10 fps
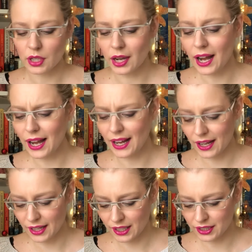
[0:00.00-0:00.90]

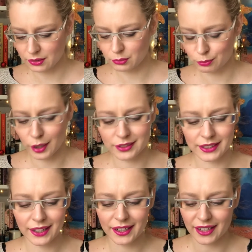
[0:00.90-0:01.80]
One
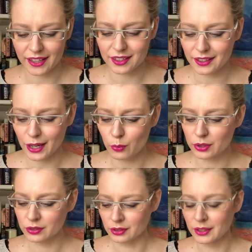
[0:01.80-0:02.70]
day I think I
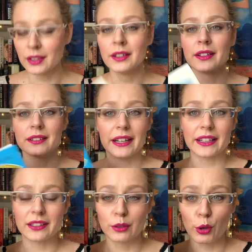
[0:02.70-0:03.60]
will
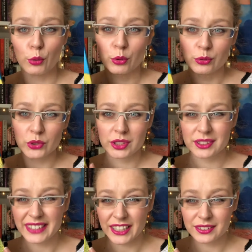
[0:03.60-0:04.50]
like go
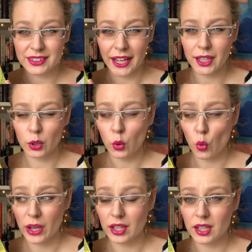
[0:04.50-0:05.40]
side to side
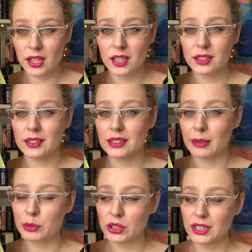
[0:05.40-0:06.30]
with the
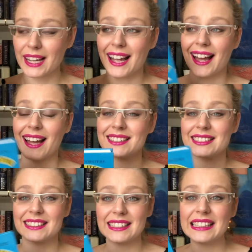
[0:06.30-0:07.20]
book and
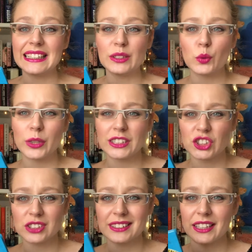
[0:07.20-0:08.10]
see
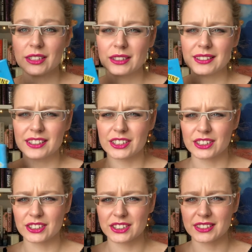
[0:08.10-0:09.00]
which
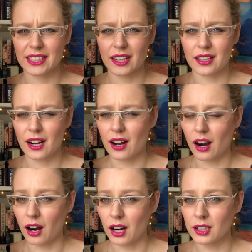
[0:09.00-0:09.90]
letters there
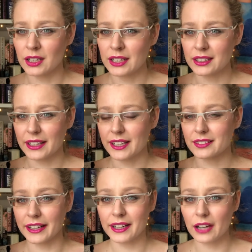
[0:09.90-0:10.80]
are like
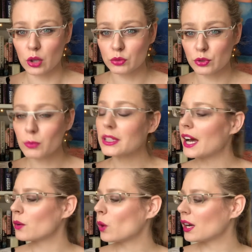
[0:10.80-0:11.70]
taken out from
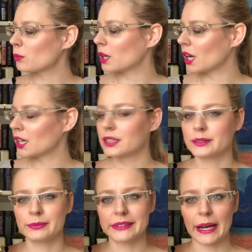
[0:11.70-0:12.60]
that one, but
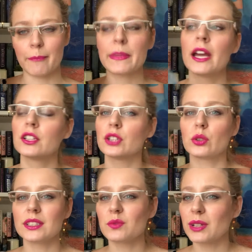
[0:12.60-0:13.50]
yeah. So
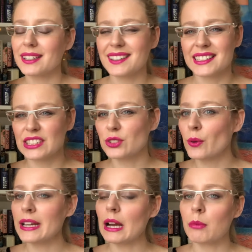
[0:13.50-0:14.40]
this one is a
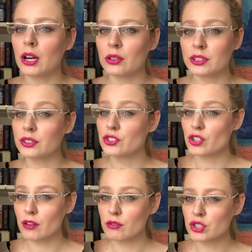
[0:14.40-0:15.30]
story about
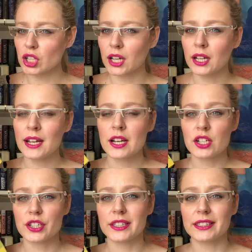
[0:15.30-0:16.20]
Jerusha.
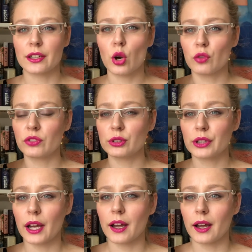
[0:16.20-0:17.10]
She's an orphan
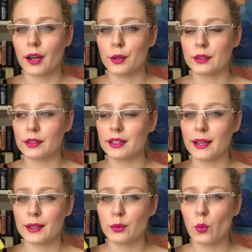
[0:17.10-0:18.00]
and
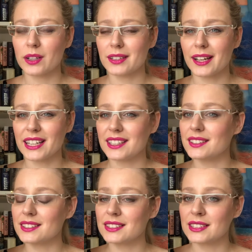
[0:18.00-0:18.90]
then one day
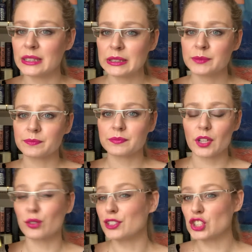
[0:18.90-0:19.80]
this
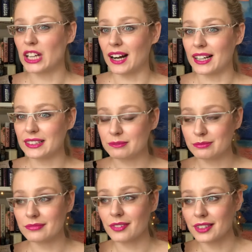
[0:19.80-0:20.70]
rich guy
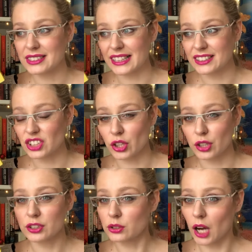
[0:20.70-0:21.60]
sends her
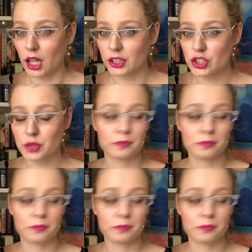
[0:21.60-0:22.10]
to college.